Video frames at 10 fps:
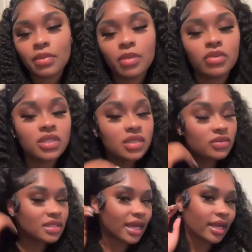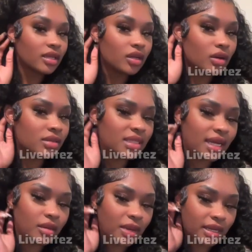A lot of people just was like, you know, it's
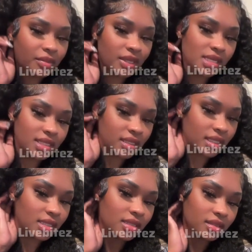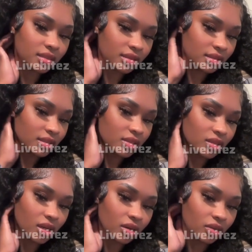not nobody's business,
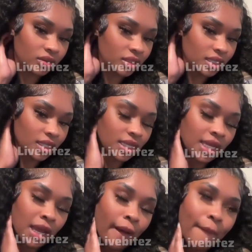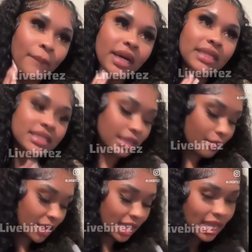you know. But
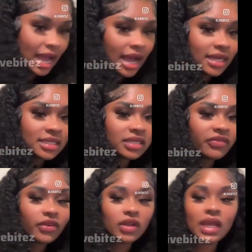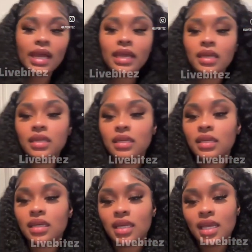to me, I honestly feel like
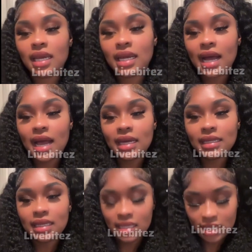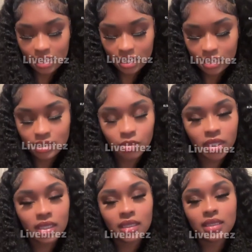it kind of is,
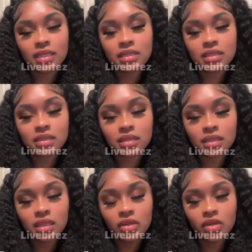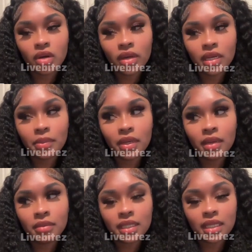because, you know, in the
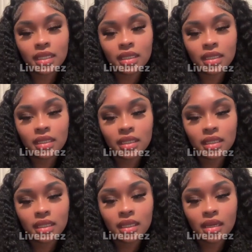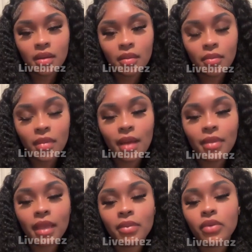public,
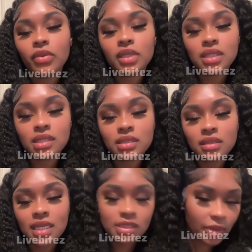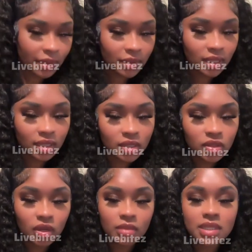my baby was his baby.
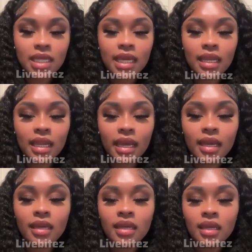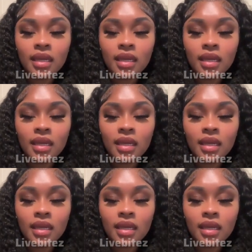You know what I'm saying? Like,